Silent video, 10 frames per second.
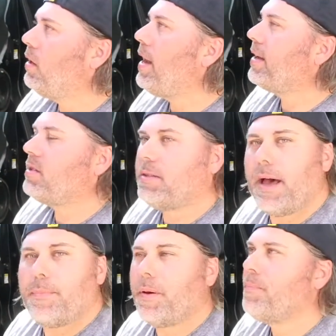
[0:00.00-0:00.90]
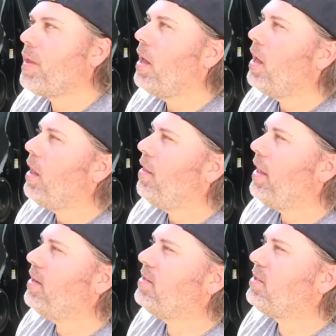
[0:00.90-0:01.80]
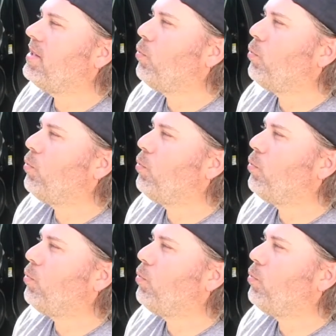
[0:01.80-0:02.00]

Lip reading: Next step is to